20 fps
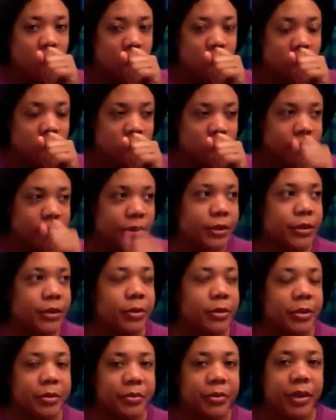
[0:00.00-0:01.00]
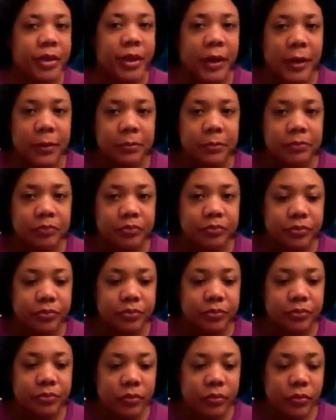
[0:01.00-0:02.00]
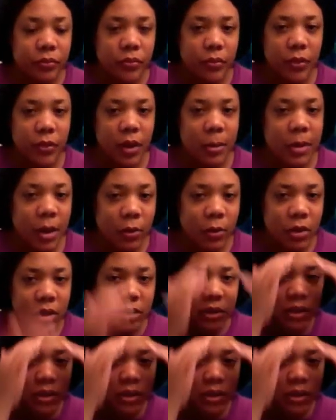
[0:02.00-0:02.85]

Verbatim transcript: Excuse me. Um, but I wanted